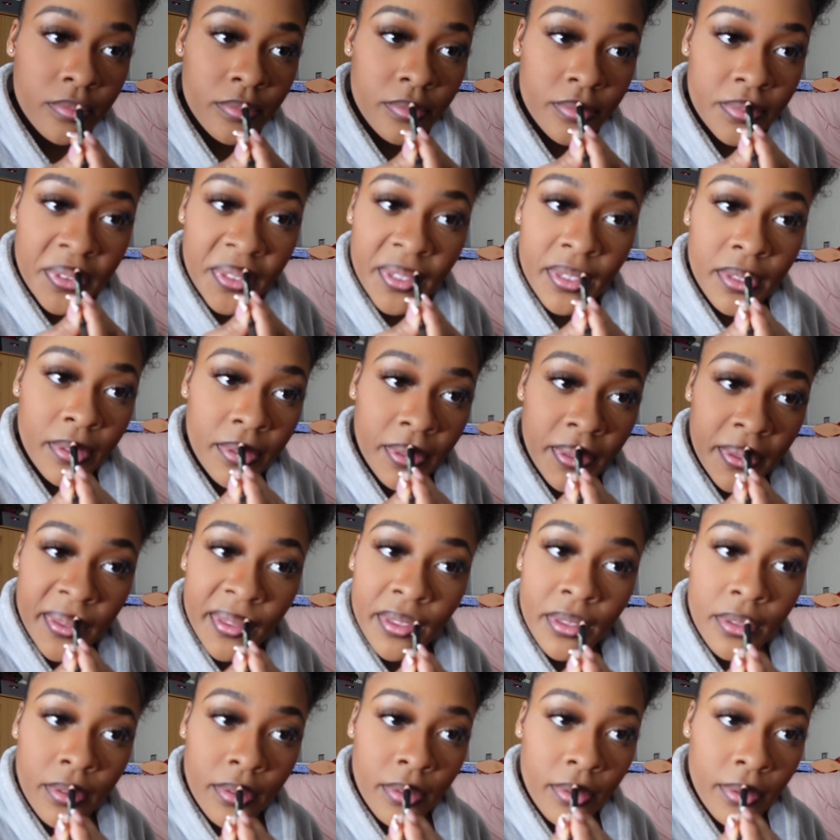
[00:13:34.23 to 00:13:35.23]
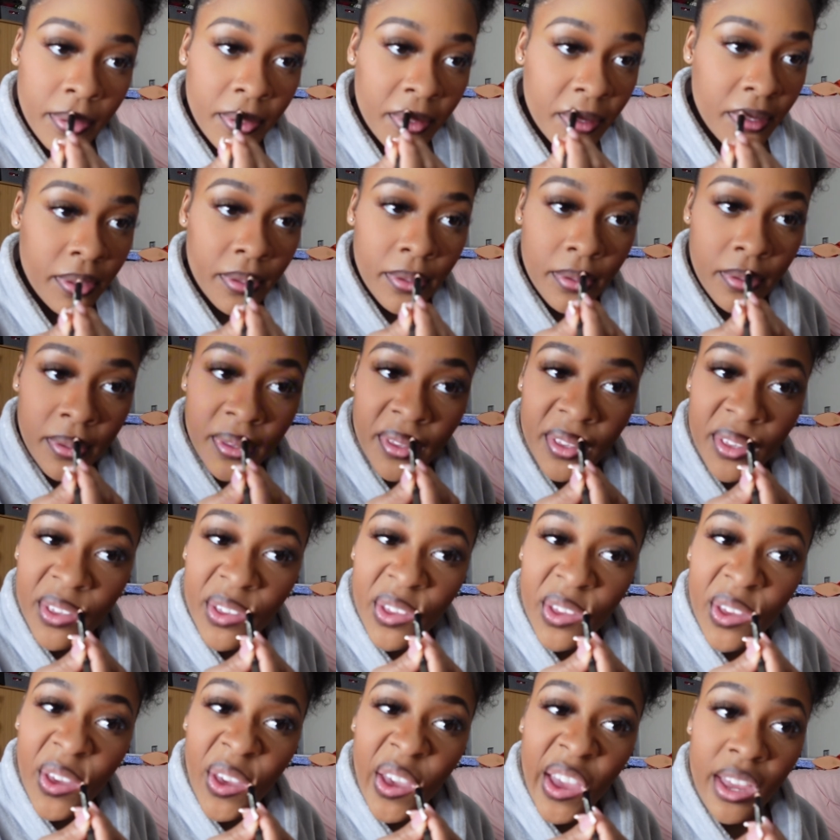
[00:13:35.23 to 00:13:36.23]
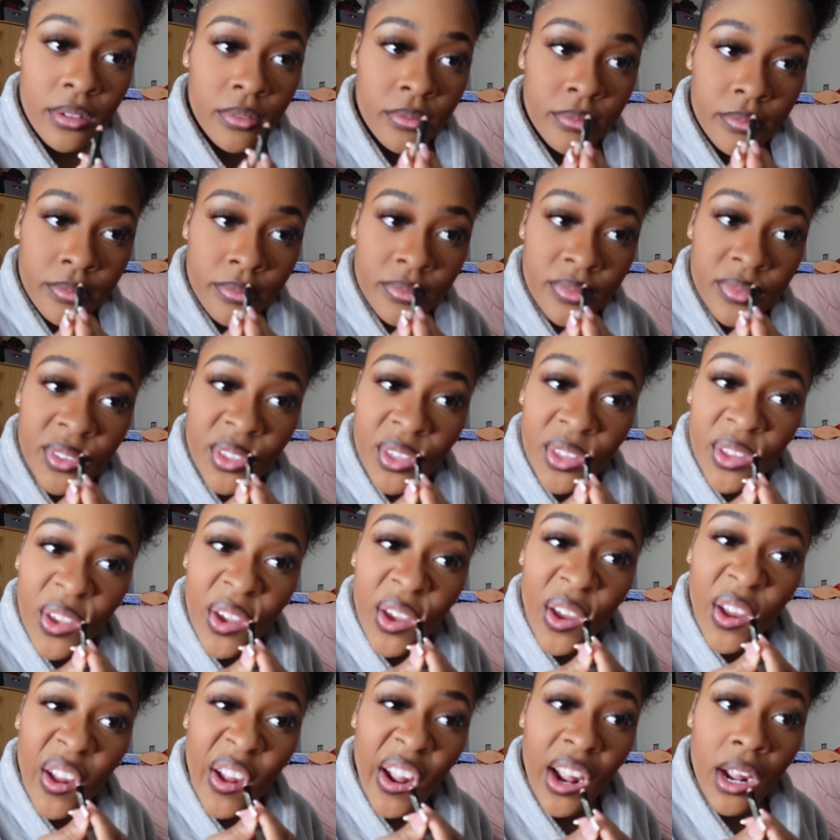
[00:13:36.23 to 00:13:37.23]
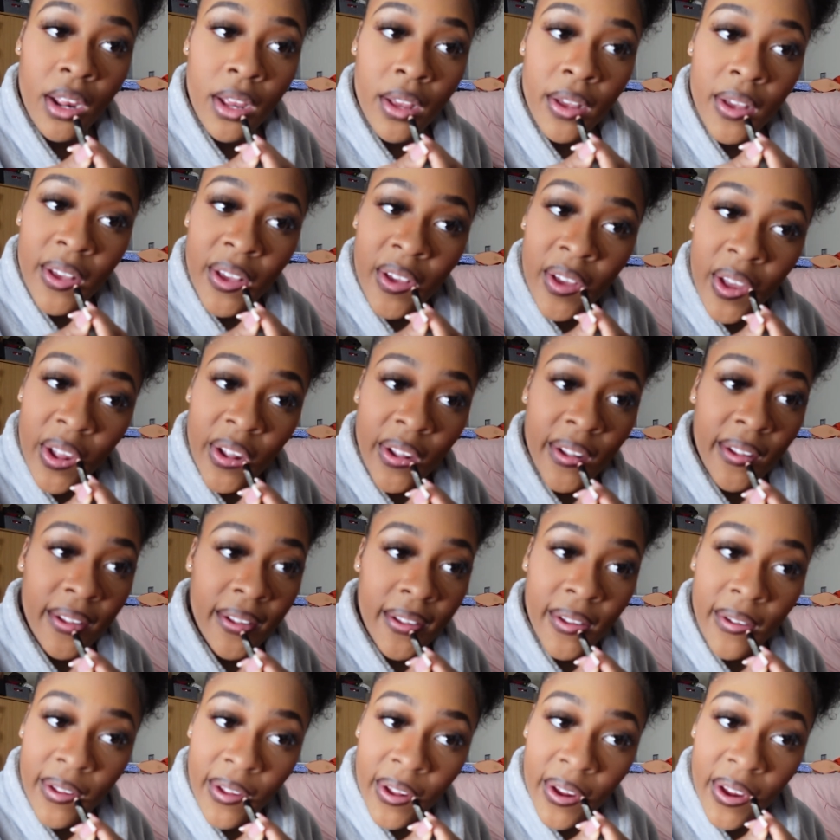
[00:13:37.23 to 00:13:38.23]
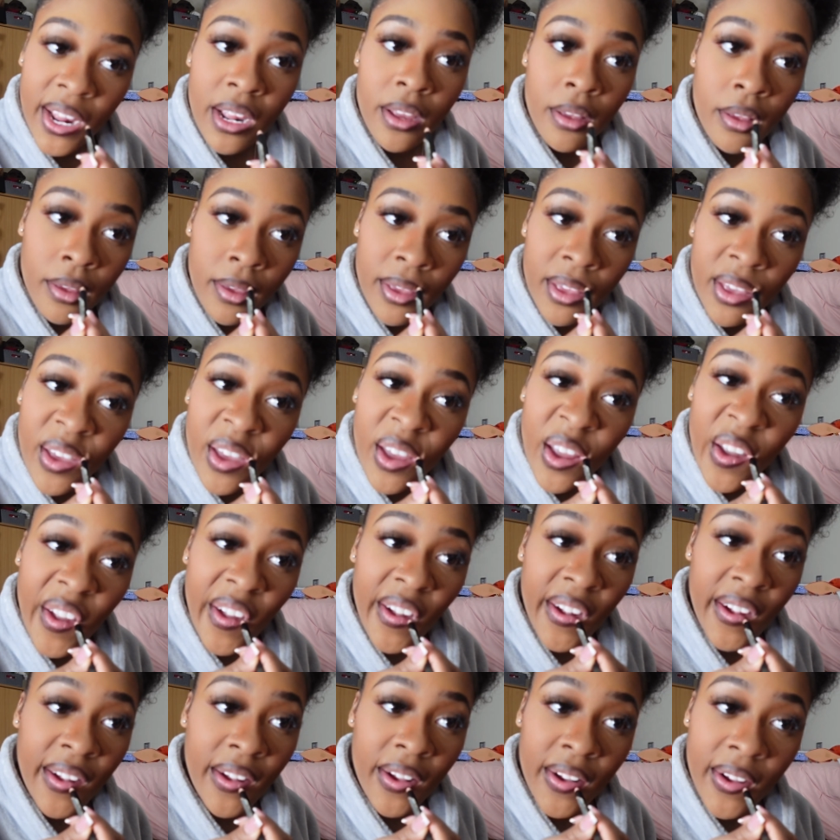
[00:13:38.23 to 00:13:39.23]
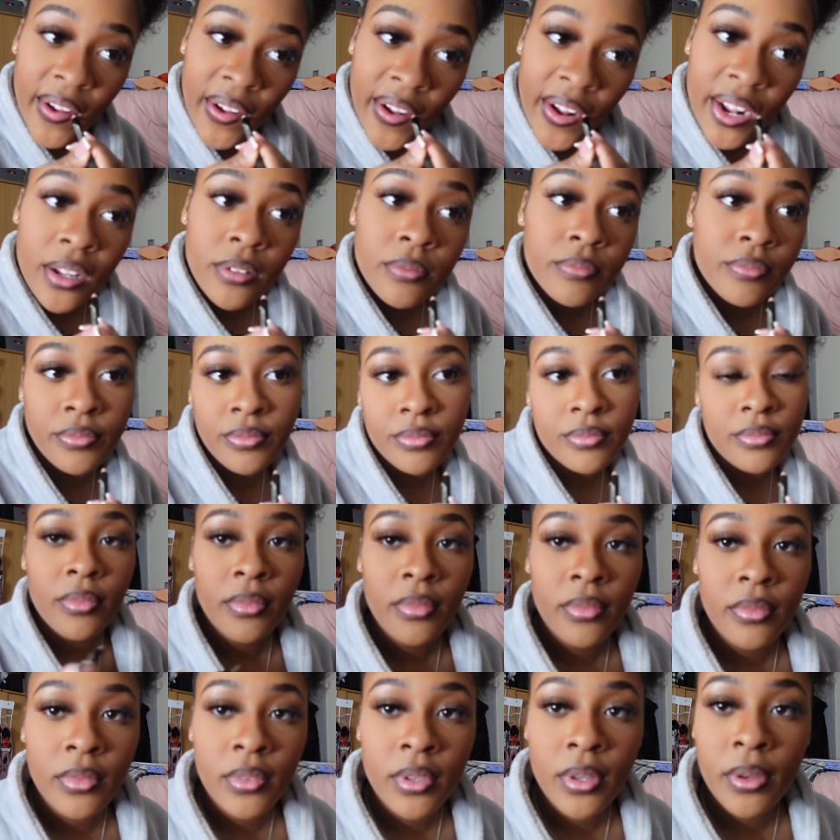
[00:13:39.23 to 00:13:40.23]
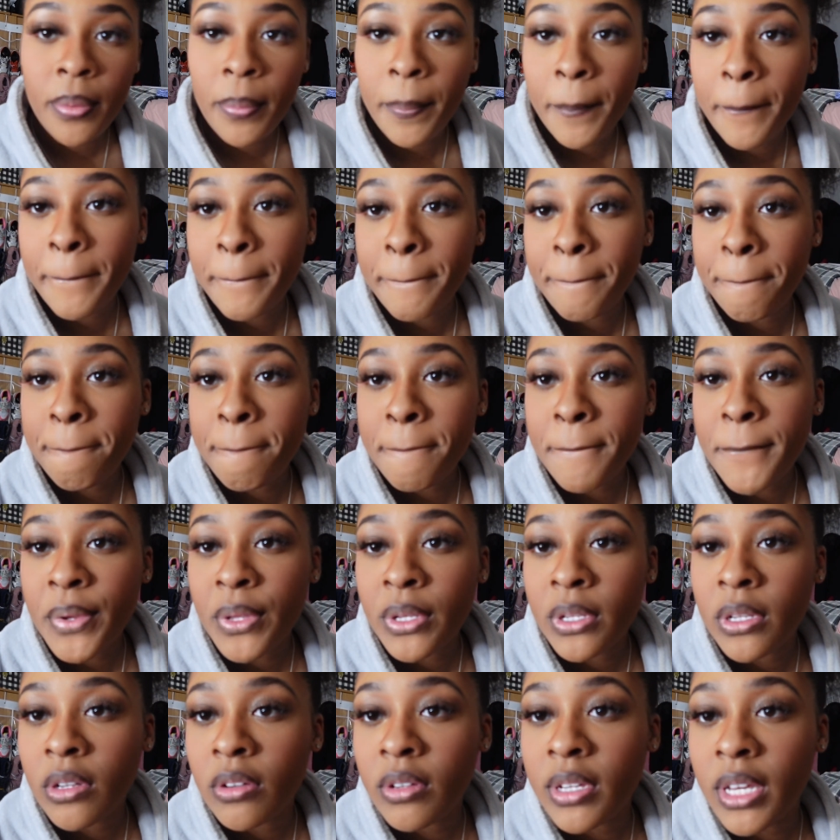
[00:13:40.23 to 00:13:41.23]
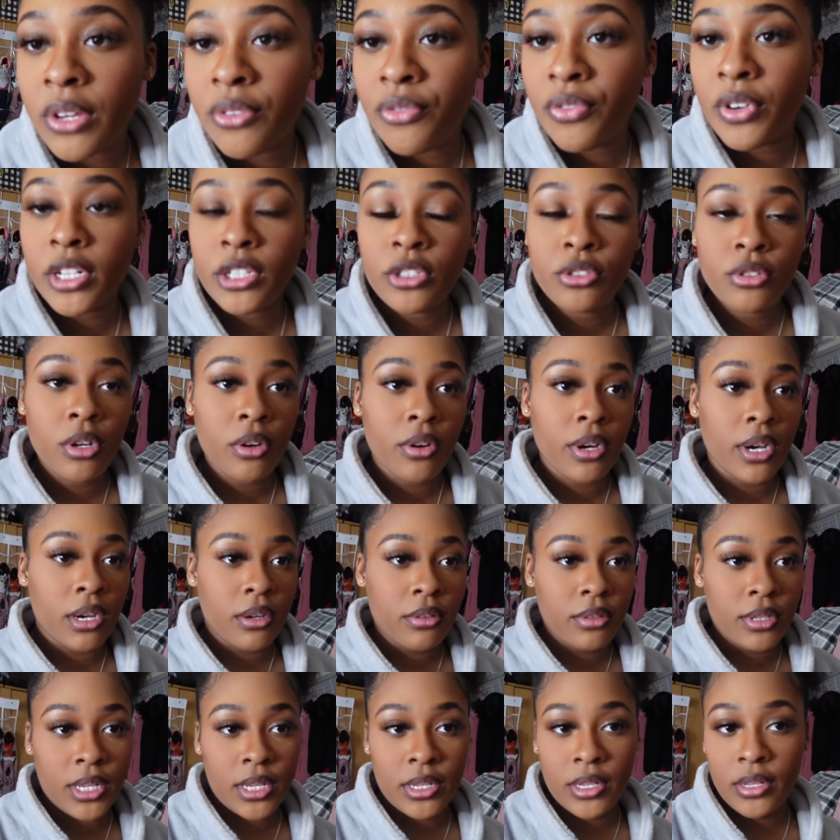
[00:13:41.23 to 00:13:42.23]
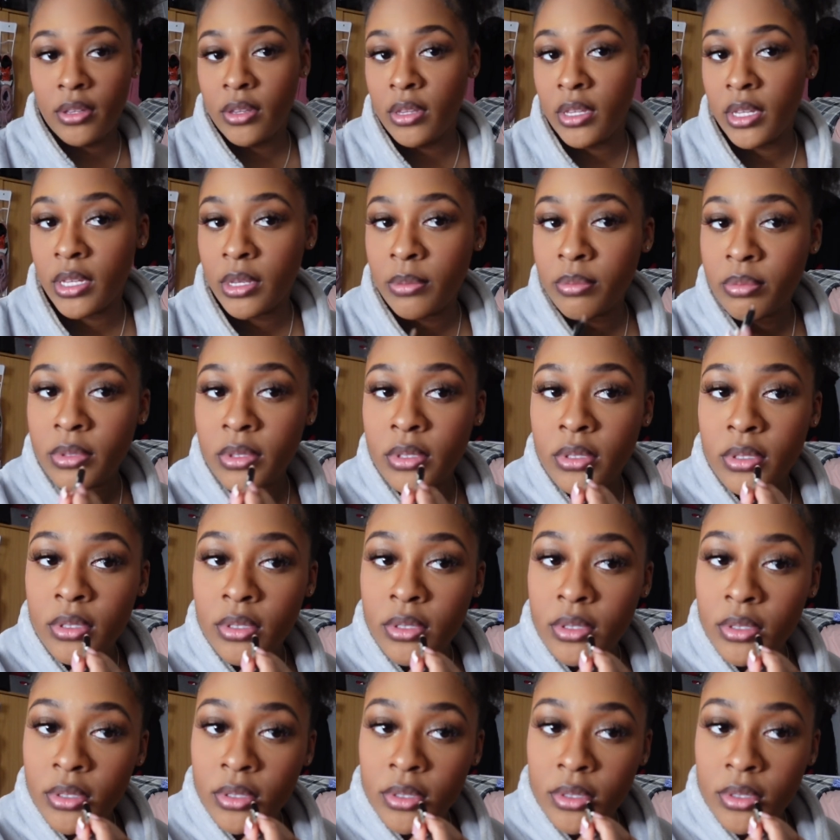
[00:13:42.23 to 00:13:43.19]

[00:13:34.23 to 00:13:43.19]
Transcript: Like, keep it a stack. move on, cause they know I got beans. If he's I don't give a damn, and I'm still getting money. I know. Okay, first you're gonna outline your lips.